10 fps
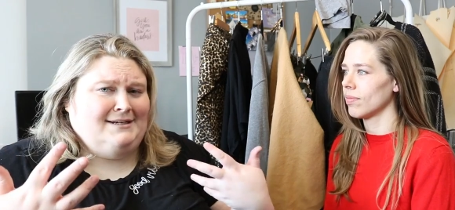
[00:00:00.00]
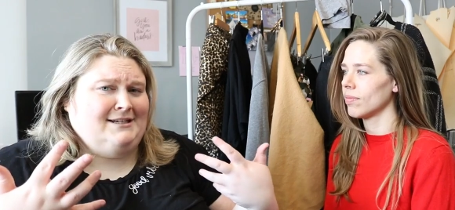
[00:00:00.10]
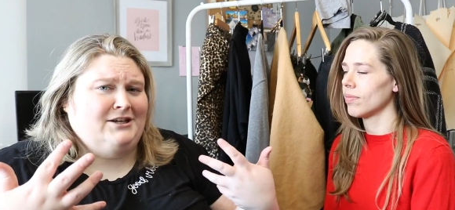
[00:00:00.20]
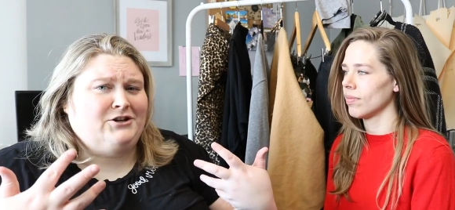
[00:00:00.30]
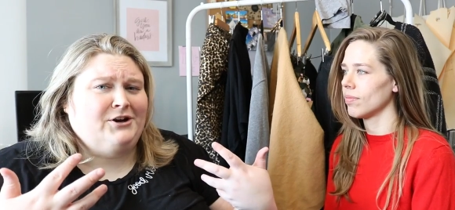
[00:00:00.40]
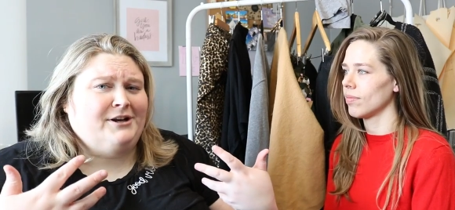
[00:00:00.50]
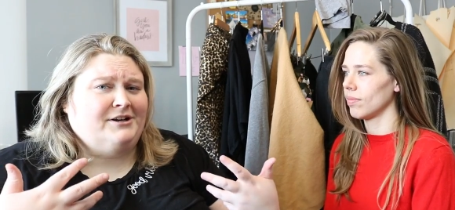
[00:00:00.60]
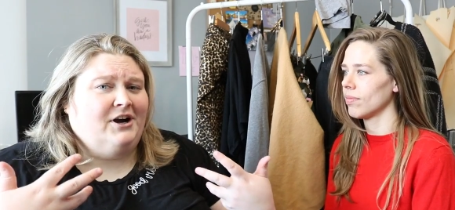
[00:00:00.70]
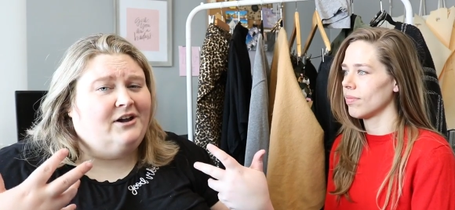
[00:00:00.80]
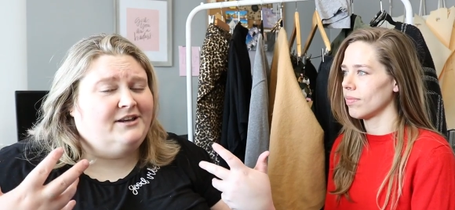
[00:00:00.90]
Speaker 1: and a t-shirt
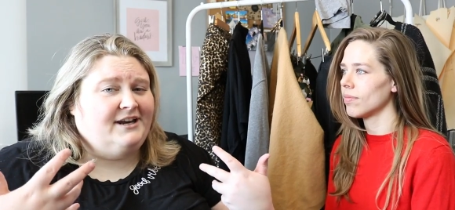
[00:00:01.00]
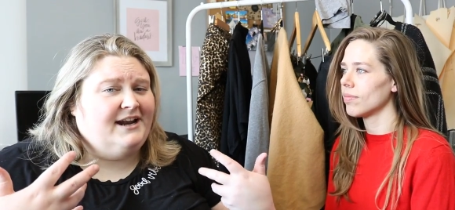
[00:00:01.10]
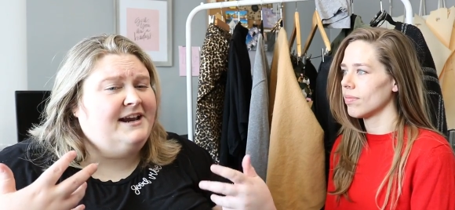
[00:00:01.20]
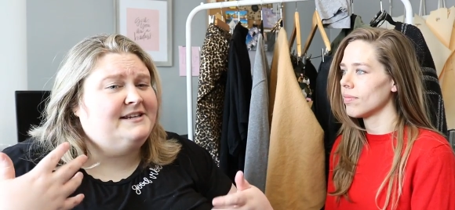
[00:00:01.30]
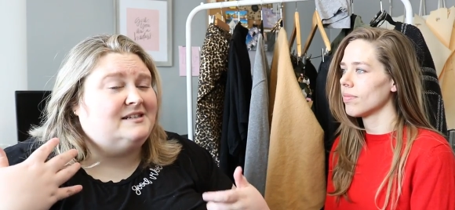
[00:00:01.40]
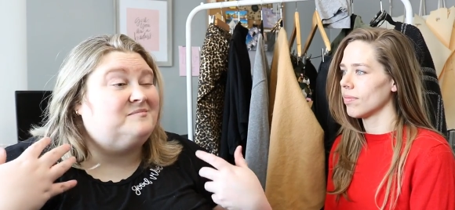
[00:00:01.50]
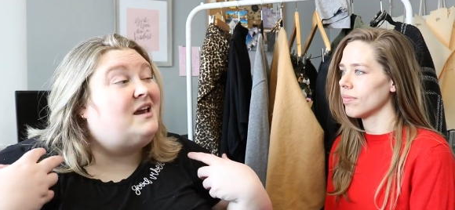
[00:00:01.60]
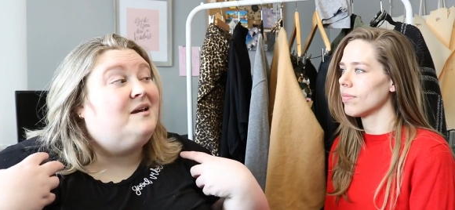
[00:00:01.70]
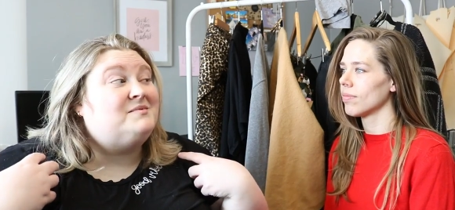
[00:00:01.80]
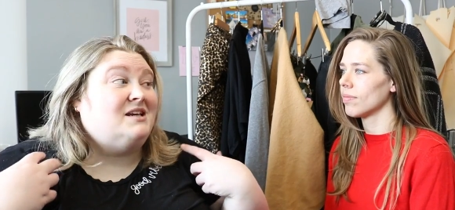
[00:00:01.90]
and call it a day.
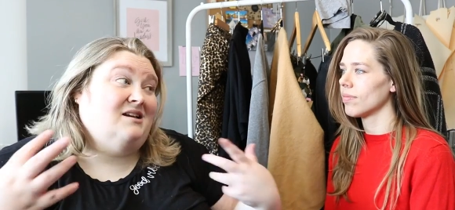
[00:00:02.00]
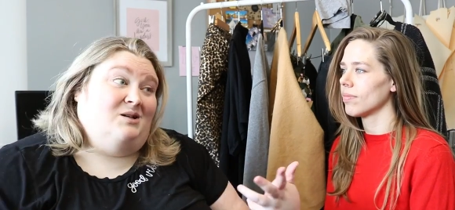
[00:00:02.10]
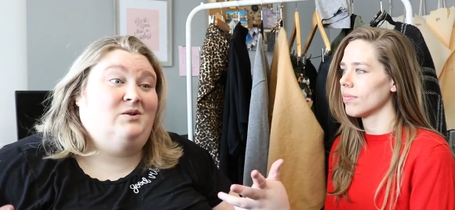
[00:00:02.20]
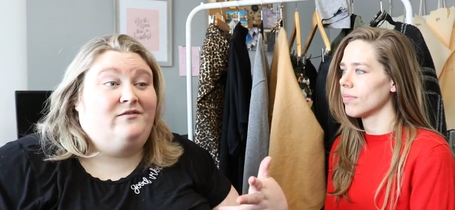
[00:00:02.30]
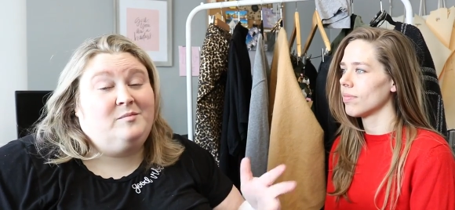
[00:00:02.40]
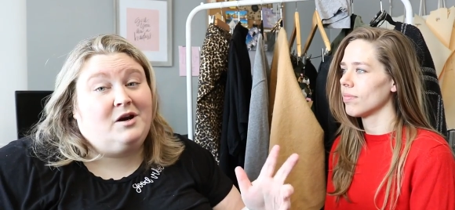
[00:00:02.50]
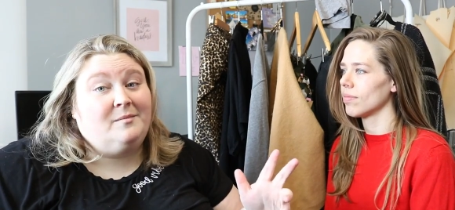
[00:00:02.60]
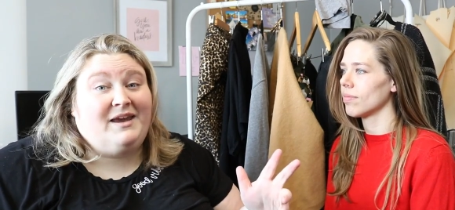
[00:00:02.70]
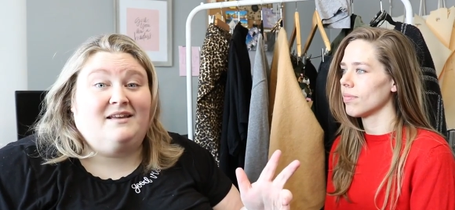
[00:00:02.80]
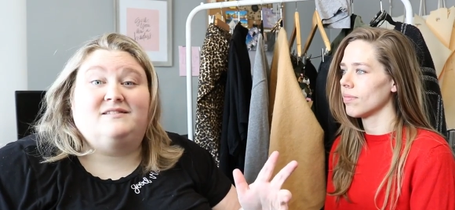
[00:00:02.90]
Sometimes I don't even put
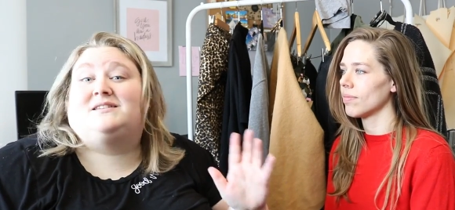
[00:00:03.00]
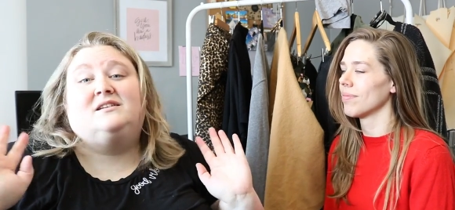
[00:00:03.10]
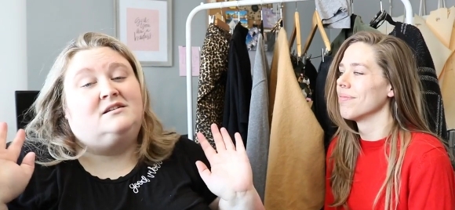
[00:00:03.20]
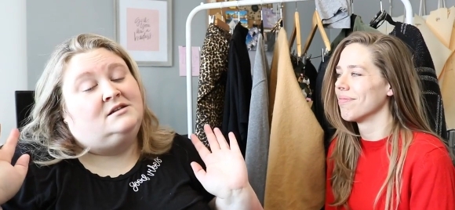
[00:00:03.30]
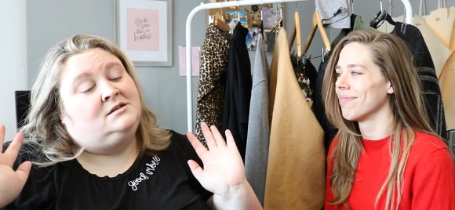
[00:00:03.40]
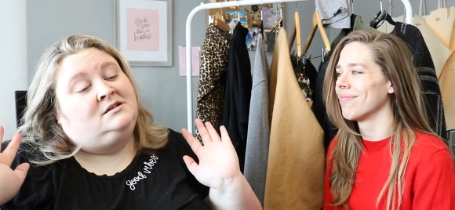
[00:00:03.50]
on pants.